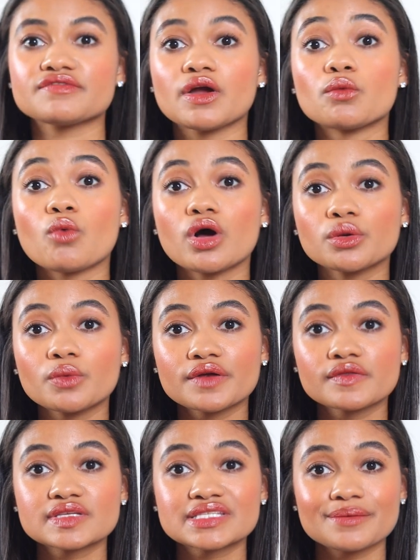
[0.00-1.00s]
If I want to wear
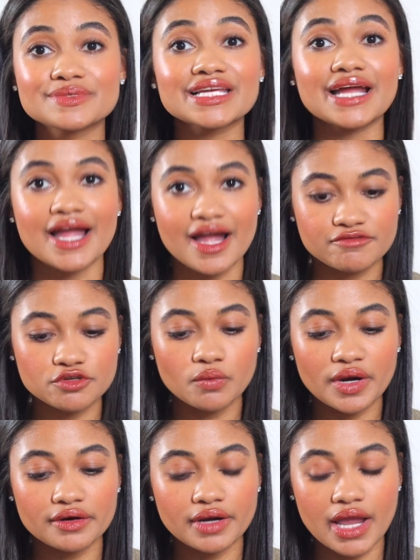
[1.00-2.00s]
this lipstick, I have to
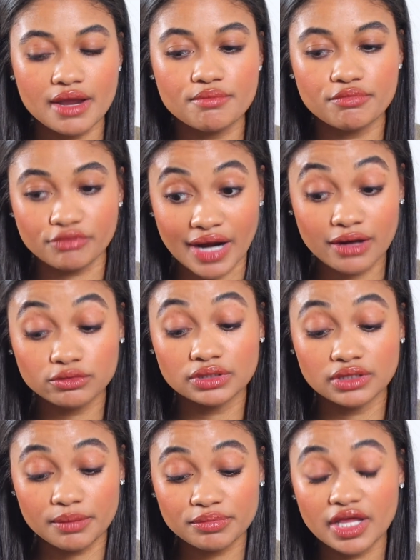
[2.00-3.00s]
wear a
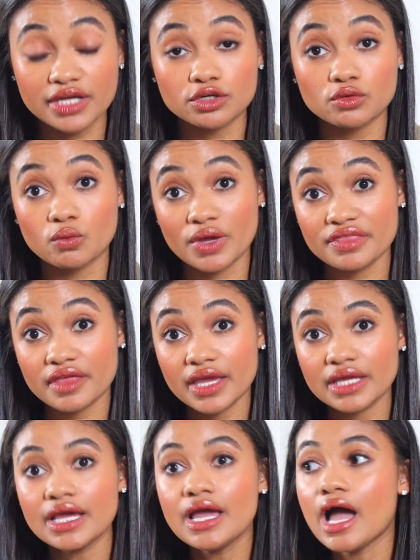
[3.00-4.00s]
brown lip liner with
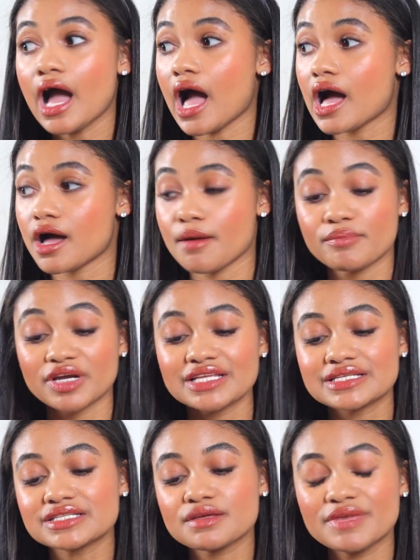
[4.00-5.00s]
it, um, but it
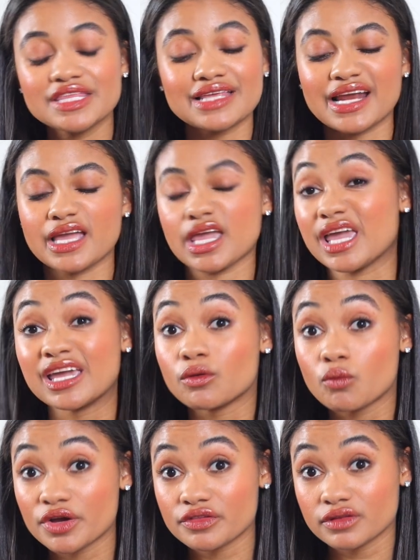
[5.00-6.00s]
doesn't mean that I can't
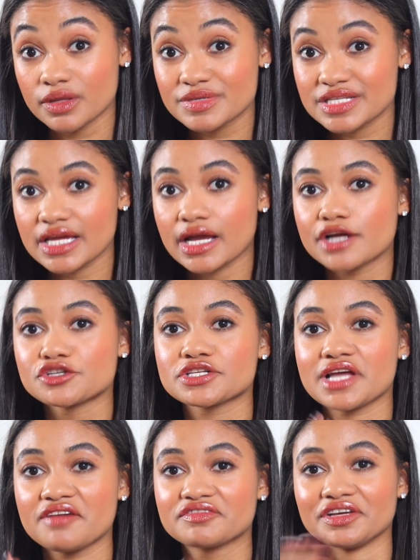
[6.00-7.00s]
wear the lipstick. I just
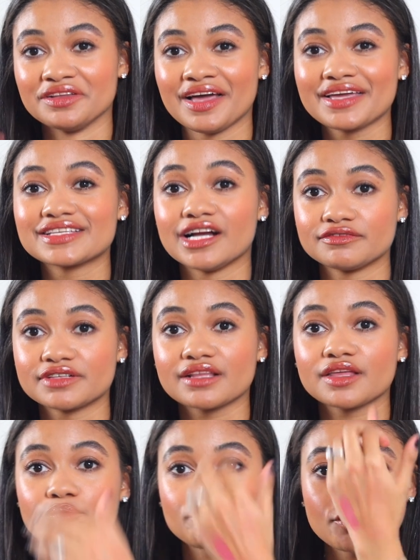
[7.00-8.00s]
have to like
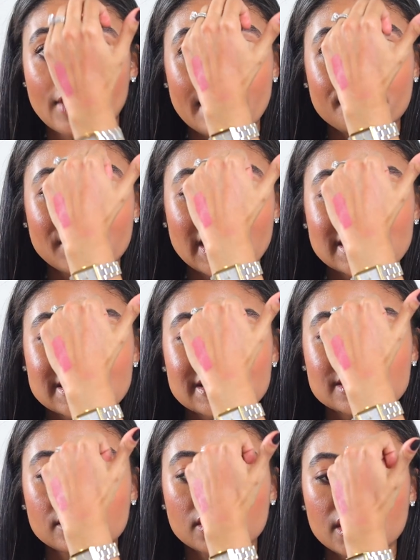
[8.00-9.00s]
definitely prep because
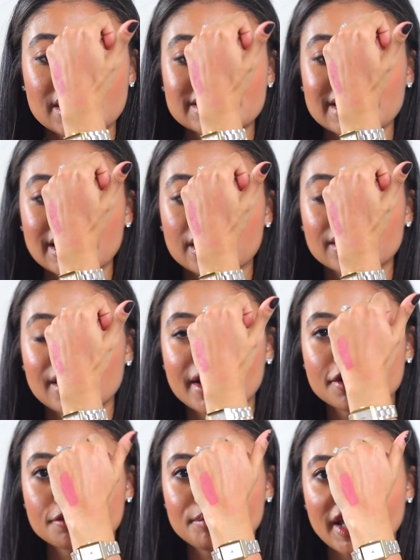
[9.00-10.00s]
it's a it's like a
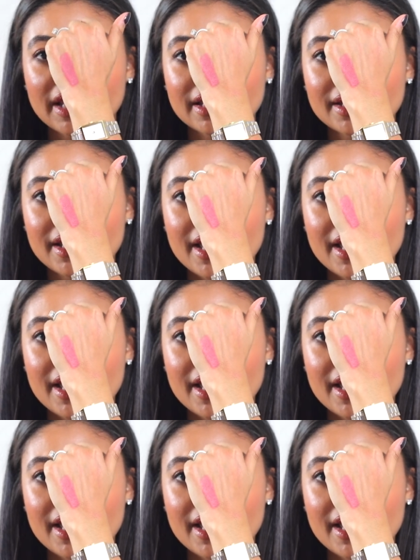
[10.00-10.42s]
lighter pink.